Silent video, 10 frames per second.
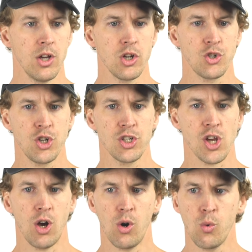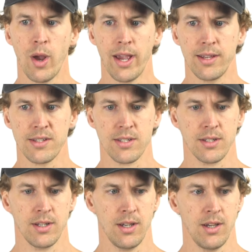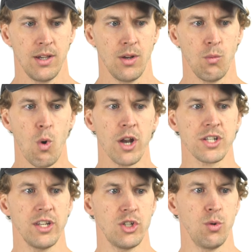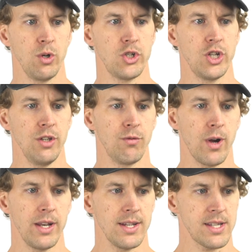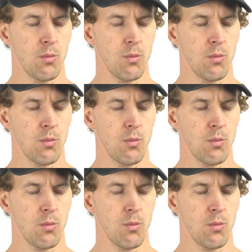she's always wanted to achieve greatness.